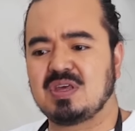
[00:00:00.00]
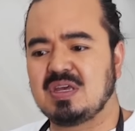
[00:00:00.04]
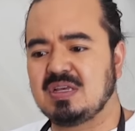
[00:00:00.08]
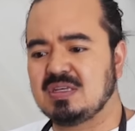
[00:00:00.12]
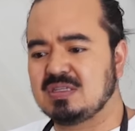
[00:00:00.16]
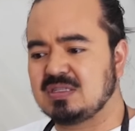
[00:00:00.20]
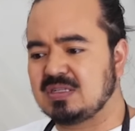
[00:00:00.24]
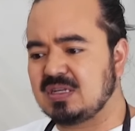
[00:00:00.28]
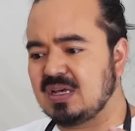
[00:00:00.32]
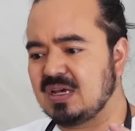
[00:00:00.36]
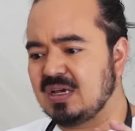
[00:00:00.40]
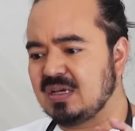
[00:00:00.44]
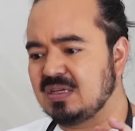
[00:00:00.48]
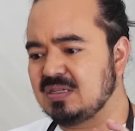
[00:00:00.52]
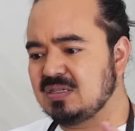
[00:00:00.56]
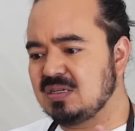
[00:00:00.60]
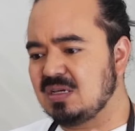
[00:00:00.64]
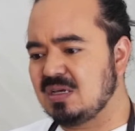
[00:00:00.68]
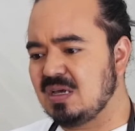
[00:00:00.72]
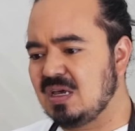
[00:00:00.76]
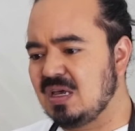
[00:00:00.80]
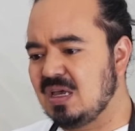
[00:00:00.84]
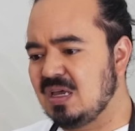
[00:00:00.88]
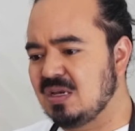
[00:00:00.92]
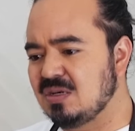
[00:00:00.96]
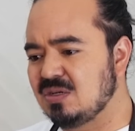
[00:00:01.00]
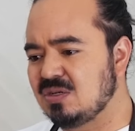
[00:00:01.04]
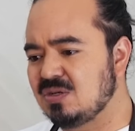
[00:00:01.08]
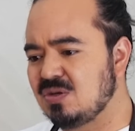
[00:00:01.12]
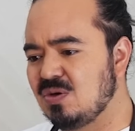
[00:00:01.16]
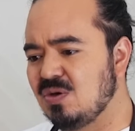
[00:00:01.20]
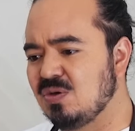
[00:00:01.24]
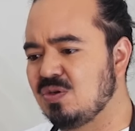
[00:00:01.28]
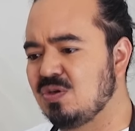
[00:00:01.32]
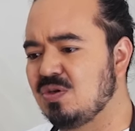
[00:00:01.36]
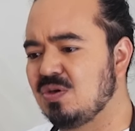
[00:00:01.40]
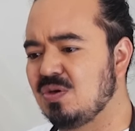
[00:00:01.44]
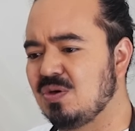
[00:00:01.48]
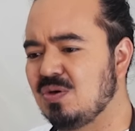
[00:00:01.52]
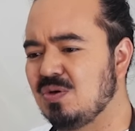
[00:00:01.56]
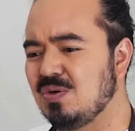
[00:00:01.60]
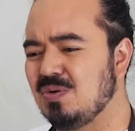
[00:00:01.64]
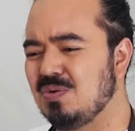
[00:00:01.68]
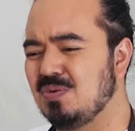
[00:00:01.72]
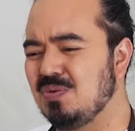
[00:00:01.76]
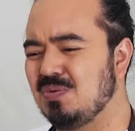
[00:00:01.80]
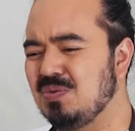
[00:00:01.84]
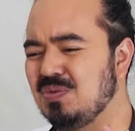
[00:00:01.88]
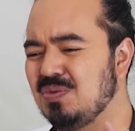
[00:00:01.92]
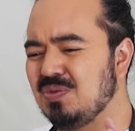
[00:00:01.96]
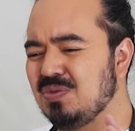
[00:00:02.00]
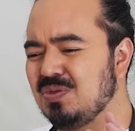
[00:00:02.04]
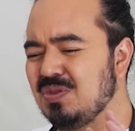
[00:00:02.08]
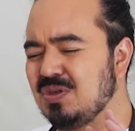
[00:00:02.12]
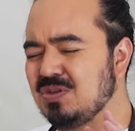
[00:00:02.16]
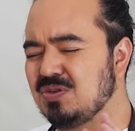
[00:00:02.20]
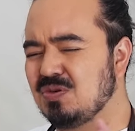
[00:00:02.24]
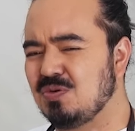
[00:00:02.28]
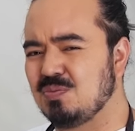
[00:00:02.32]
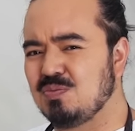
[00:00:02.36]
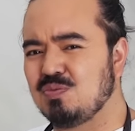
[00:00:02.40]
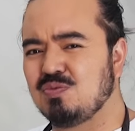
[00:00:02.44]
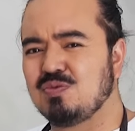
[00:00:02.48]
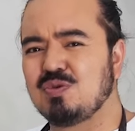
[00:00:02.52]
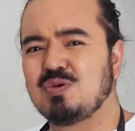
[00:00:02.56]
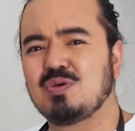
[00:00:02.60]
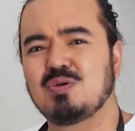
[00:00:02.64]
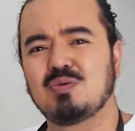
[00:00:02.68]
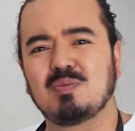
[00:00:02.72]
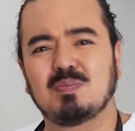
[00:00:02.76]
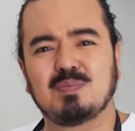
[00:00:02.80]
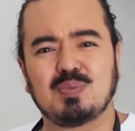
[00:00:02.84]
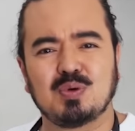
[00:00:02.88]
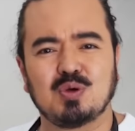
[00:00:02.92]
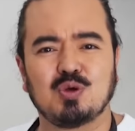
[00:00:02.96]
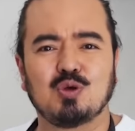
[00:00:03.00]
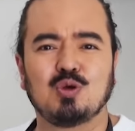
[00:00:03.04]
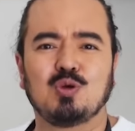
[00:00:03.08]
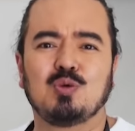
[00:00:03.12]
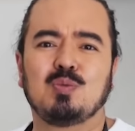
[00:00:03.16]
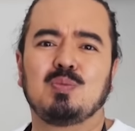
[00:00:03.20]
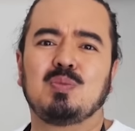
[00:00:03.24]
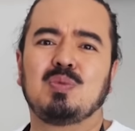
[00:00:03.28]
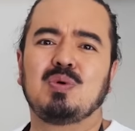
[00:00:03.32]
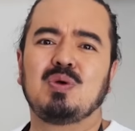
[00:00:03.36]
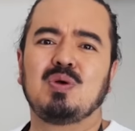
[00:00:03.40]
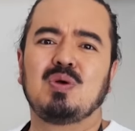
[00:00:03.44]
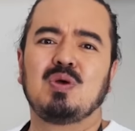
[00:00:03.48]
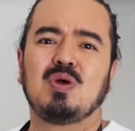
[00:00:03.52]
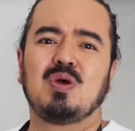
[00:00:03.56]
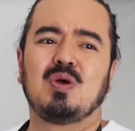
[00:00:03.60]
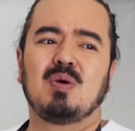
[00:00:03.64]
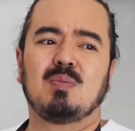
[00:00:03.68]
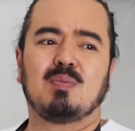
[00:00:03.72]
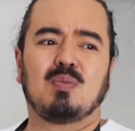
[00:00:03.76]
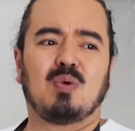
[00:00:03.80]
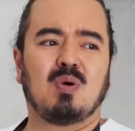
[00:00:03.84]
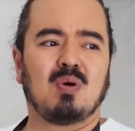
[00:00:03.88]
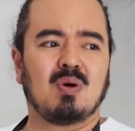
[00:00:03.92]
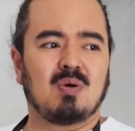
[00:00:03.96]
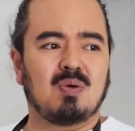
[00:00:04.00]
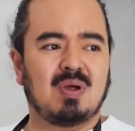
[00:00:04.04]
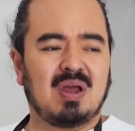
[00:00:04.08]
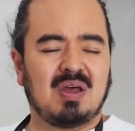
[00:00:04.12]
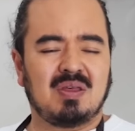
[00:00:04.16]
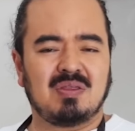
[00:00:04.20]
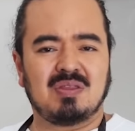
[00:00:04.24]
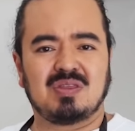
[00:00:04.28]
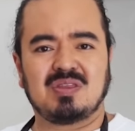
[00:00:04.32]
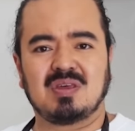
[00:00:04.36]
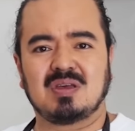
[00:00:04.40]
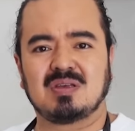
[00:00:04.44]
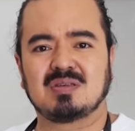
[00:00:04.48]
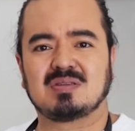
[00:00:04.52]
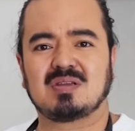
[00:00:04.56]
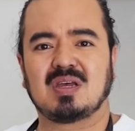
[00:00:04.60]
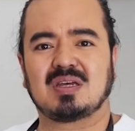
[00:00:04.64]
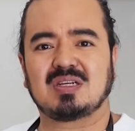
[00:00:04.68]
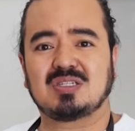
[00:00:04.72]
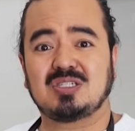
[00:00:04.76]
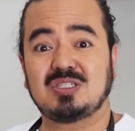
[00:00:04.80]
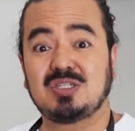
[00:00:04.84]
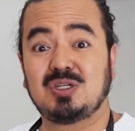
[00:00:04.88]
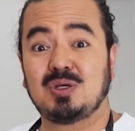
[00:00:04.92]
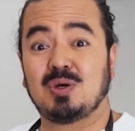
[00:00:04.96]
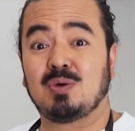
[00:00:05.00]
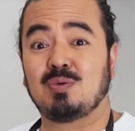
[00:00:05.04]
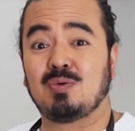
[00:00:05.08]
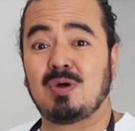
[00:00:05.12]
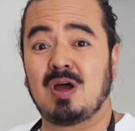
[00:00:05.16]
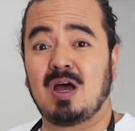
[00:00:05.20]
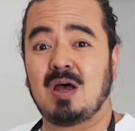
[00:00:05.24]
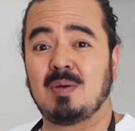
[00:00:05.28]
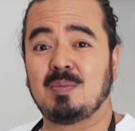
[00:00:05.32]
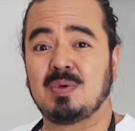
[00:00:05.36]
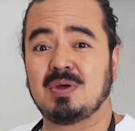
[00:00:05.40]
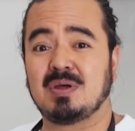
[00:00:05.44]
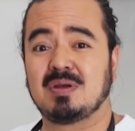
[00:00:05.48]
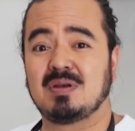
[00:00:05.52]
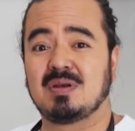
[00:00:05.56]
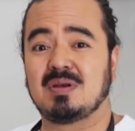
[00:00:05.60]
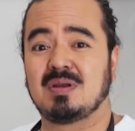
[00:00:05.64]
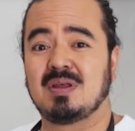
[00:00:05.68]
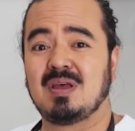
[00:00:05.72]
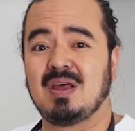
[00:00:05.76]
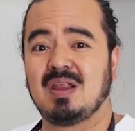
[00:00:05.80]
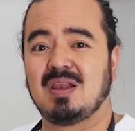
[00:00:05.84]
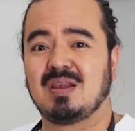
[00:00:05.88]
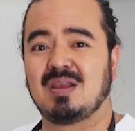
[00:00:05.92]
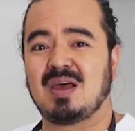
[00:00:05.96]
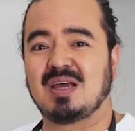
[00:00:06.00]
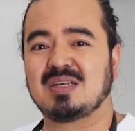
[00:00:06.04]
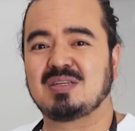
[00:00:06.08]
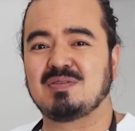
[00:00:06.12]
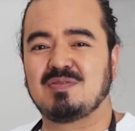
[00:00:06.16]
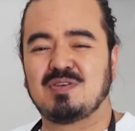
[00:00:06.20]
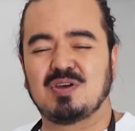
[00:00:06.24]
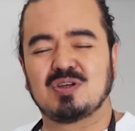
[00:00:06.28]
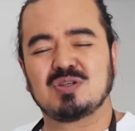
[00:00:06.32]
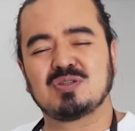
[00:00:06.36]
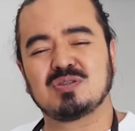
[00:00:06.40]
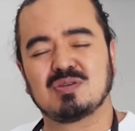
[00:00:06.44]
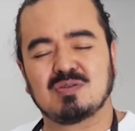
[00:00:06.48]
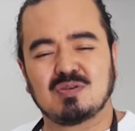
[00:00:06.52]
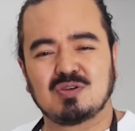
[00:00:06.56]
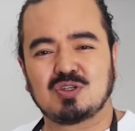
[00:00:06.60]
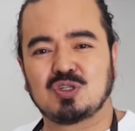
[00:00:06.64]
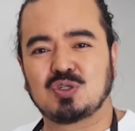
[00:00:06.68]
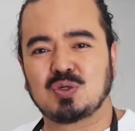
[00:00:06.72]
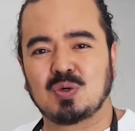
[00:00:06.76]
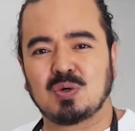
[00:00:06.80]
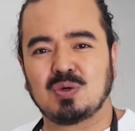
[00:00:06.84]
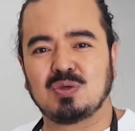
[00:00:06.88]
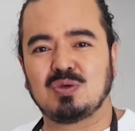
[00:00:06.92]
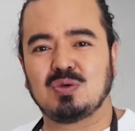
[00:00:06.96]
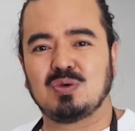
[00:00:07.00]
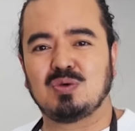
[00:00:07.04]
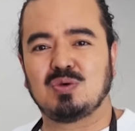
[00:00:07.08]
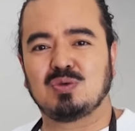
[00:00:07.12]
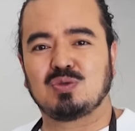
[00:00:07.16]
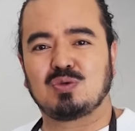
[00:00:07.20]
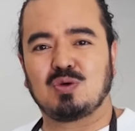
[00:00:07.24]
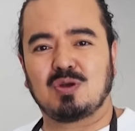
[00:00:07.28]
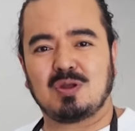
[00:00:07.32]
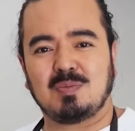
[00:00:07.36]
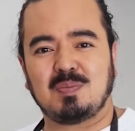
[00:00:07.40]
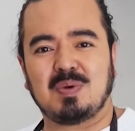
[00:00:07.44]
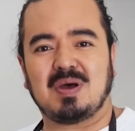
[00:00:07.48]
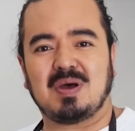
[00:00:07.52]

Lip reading: These days in Tokyo, there's a real boom more around things like shio ramen, lighter versions of shoyu, tori